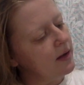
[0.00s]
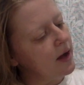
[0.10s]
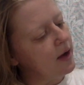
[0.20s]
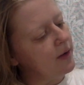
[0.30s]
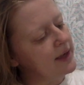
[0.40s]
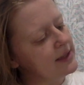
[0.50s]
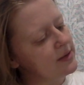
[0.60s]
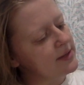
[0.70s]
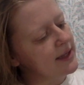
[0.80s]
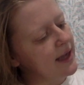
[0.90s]
All right, so
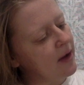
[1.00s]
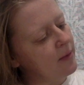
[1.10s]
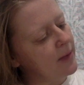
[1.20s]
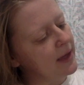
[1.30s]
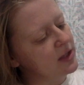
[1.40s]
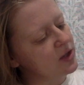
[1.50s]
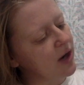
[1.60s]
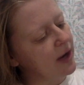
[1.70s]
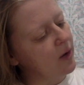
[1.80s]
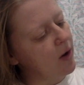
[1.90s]
see how I'm making sure
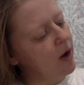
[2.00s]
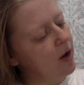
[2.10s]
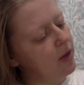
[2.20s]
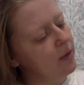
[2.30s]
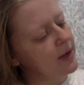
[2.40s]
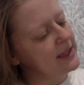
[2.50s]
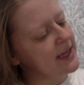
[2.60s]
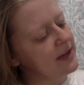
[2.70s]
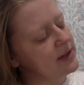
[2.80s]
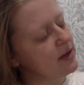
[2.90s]
I go all the way
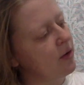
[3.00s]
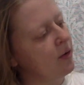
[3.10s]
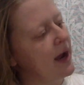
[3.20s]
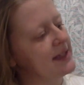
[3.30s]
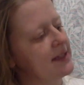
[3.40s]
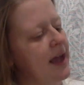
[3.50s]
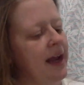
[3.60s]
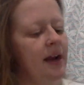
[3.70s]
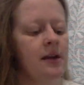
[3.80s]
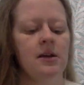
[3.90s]
down to the horizon
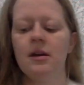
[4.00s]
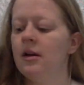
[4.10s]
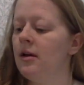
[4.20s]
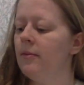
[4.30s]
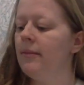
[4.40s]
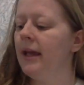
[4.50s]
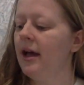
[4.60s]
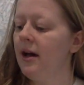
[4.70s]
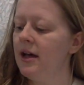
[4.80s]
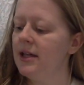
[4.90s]
line,
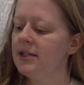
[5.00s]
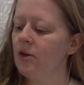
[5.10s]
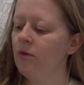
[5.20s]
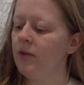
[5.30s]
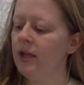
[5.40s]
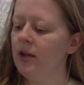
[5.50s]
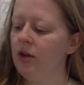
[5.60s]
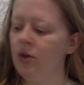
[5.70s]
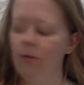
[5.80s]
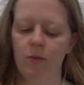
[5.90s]
because hopefully
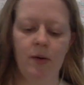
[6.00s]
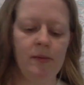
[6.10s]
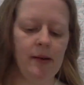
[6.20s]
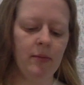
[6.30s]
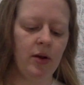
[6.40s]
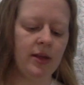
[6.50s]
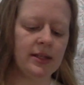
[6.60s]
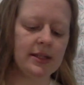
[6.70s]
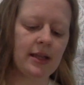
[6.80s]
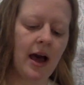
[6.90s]
you remember the
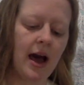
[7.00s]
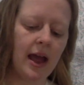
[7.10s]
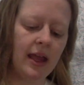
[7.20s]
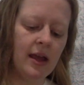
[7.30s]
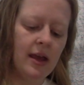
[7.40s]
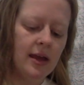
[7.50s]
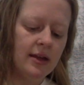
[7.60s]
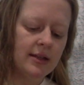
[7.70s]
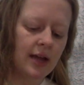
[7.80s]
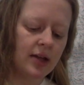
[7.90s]
sky
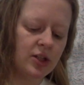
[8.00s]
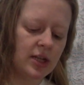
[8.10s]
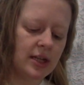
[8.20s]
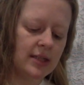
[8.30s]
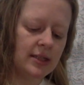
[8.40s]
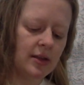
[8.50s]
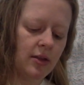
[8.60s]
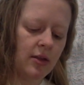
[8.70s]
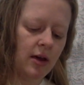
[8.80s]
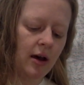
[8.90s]
touches
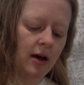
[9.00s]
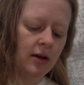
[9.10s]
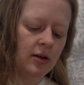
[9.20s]
the